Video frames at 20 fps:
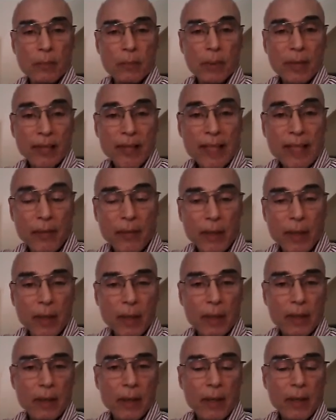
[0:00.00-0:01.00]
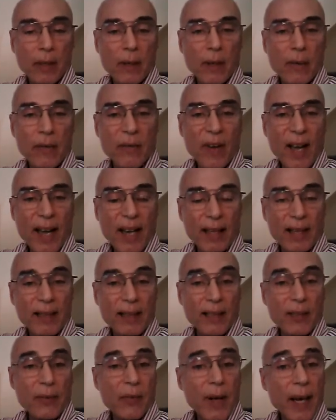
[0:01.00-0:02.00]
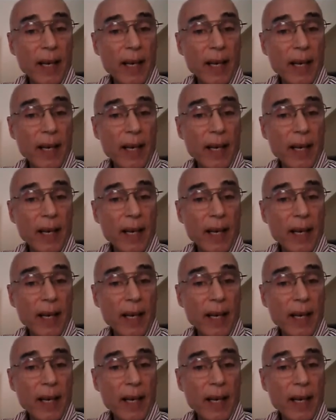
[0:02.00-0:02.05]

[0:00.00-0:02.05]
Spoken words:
believe in, find